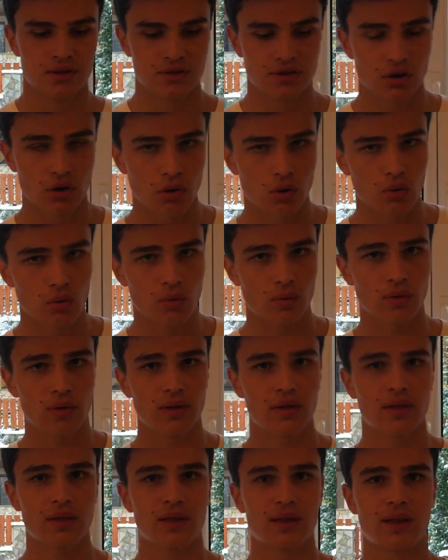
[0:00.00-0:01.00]
So,
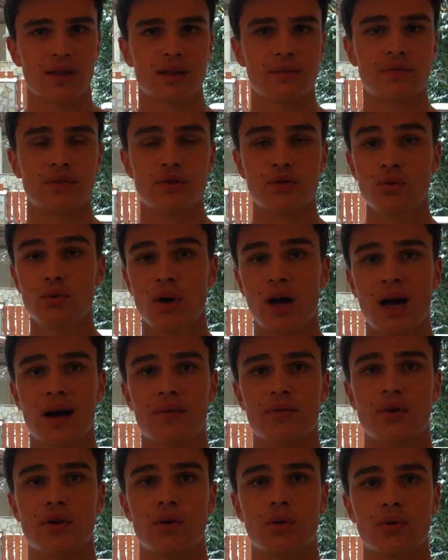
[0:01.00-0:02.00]
if you do
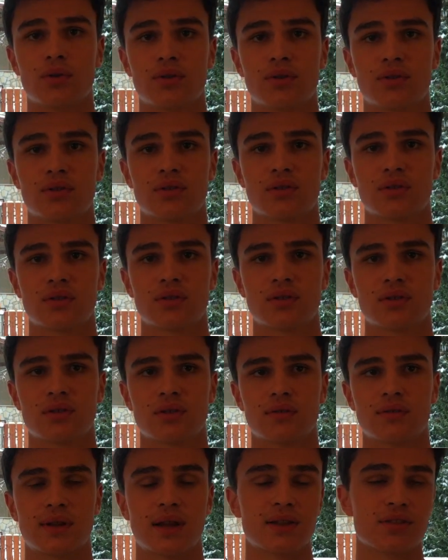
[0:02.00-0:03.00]
have notes,
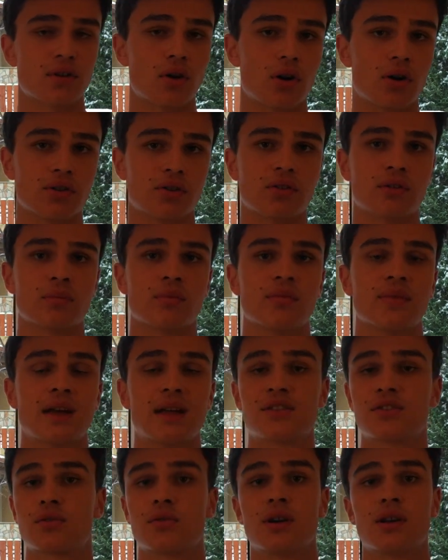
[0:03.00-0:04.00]
that's awesome,
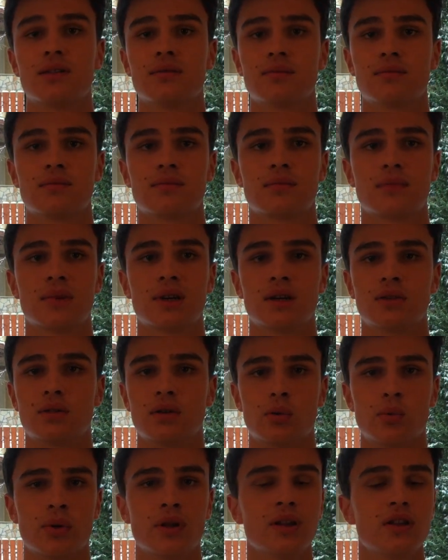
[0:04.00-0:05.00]
that's great.
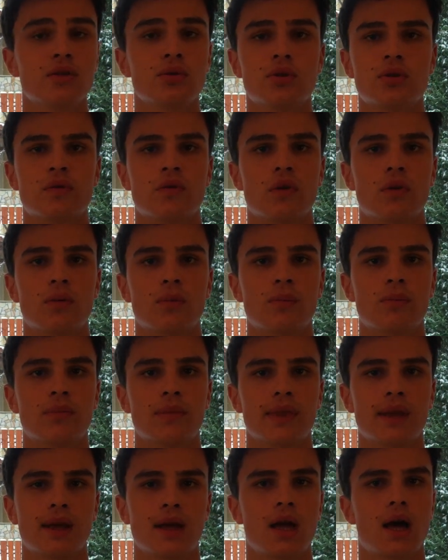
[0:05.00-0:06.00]
They're really useful.
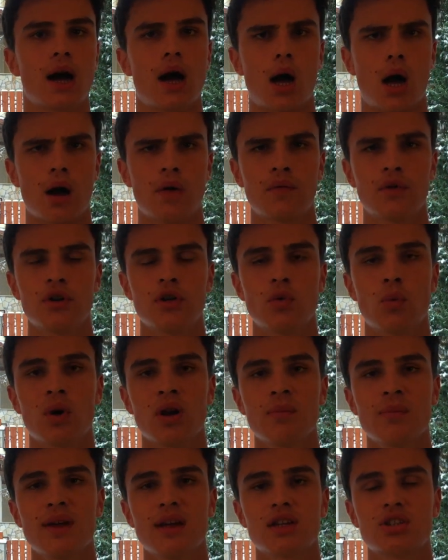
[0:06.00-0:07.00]
However, you
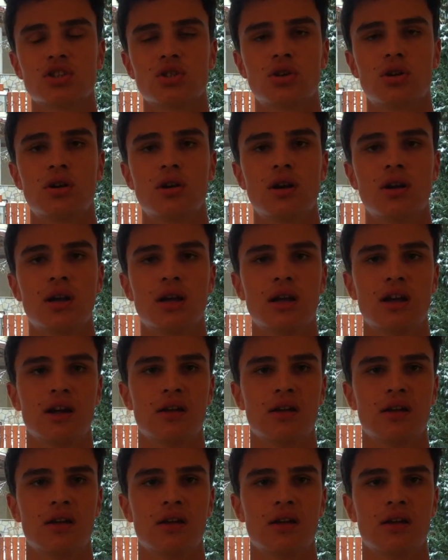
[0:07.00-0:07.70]
want to make sure